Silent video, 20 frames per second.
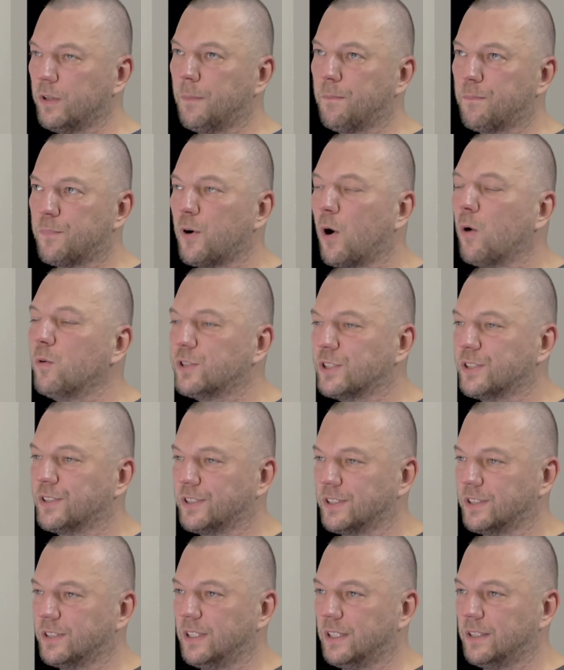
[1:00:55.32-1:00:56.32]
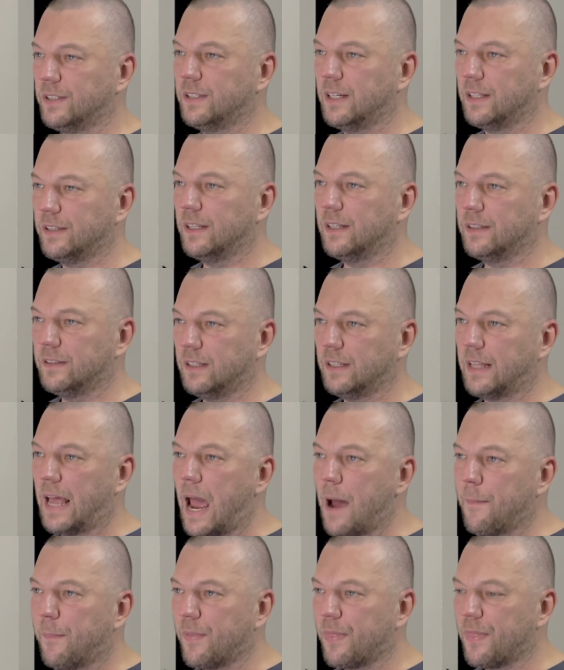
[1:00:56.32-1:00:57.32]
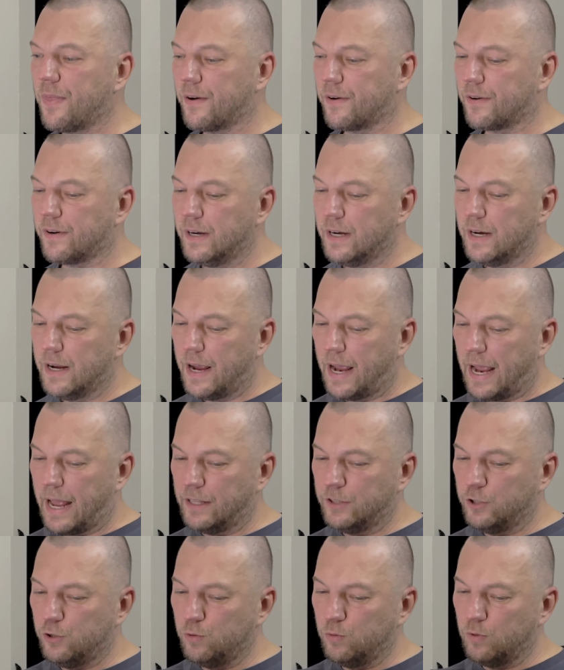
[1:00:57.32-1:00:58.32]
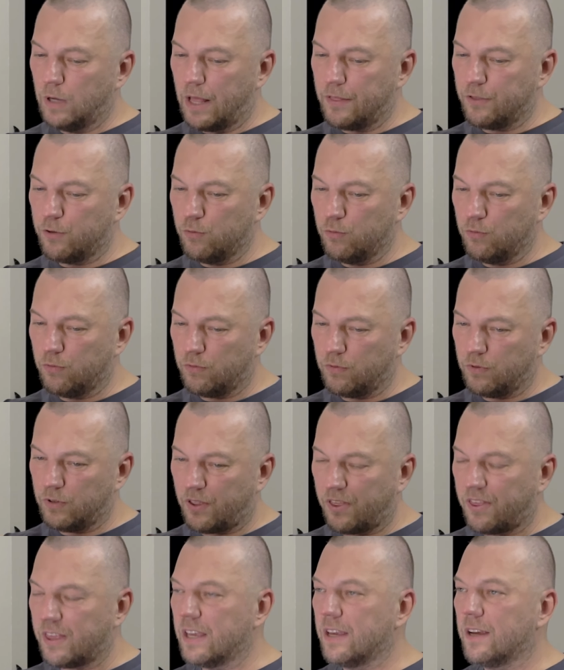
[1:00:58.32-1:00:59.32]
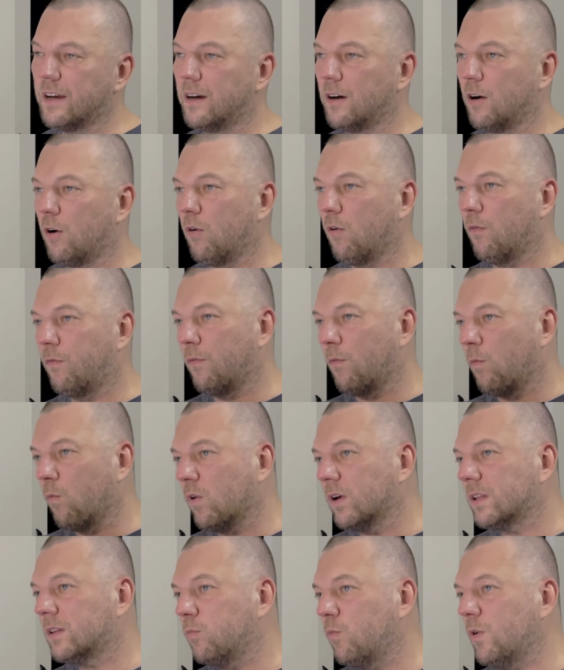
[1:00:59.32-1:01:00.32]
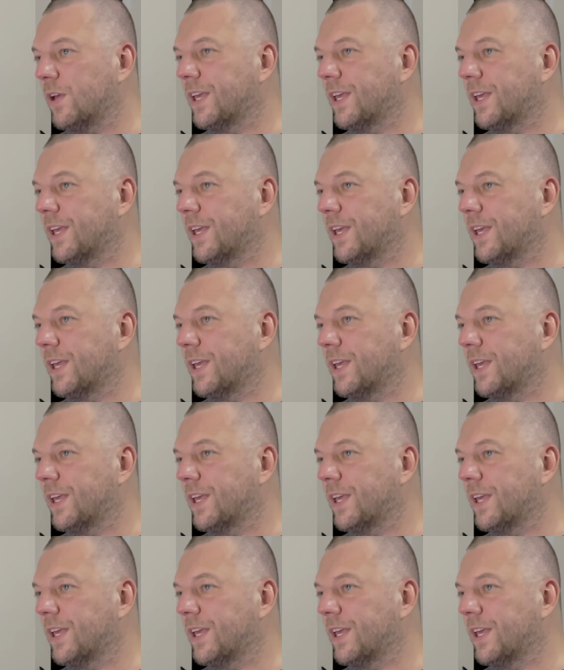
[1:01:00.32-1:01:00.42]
processes, that happen there, and you think of what we